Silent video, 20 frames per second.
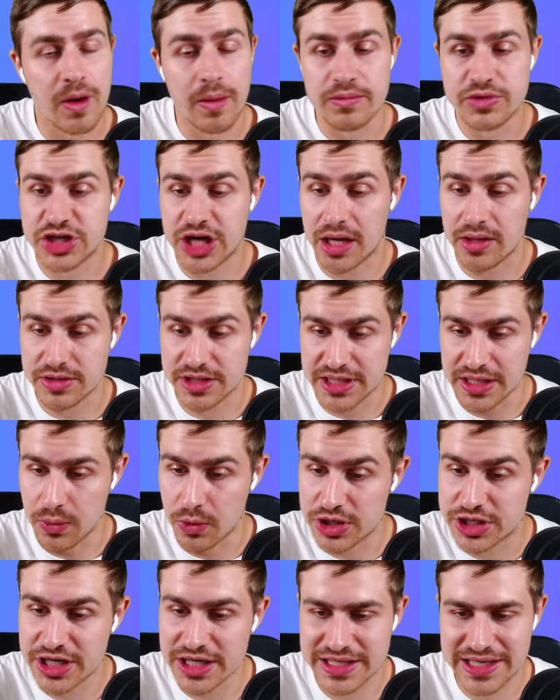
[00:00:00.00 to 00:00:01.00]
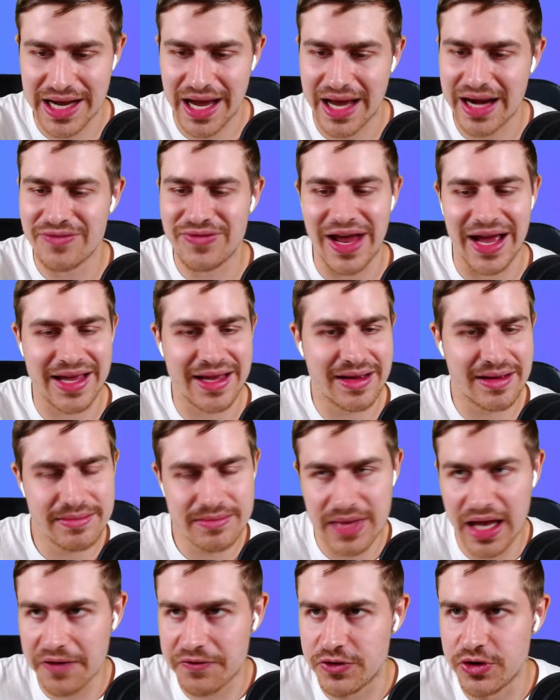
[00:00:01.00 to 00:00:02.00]
Chelsea, which is kind of like,
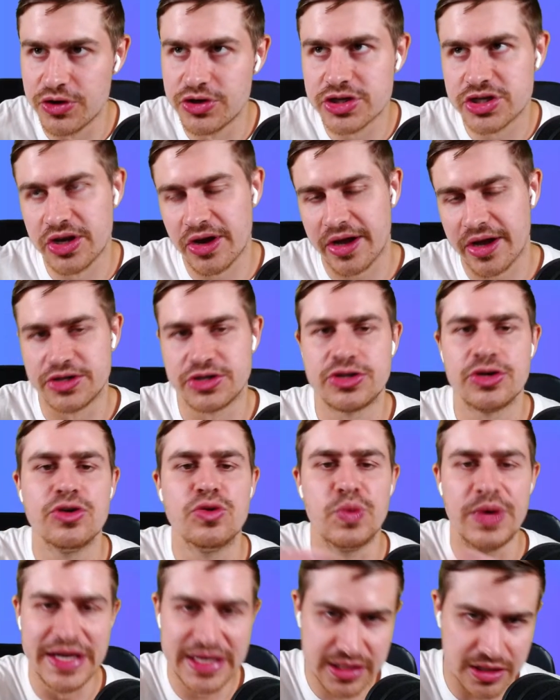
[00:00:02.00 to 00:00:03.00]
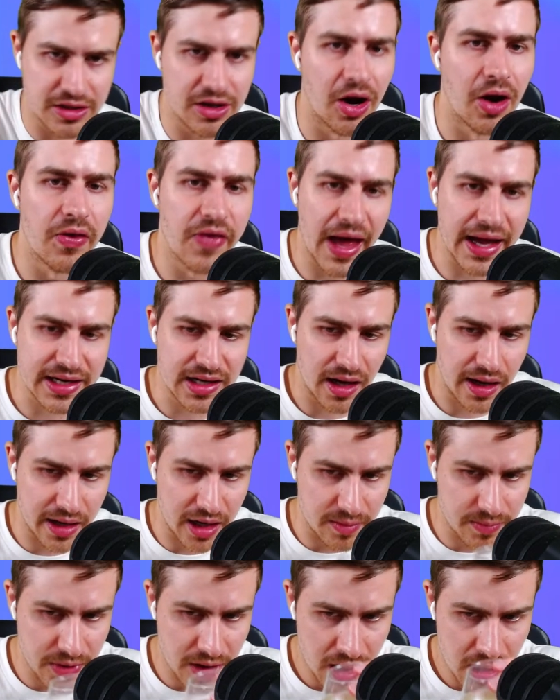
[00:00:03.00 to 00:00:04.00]
if you just look at 2 weeks ago, that lineup.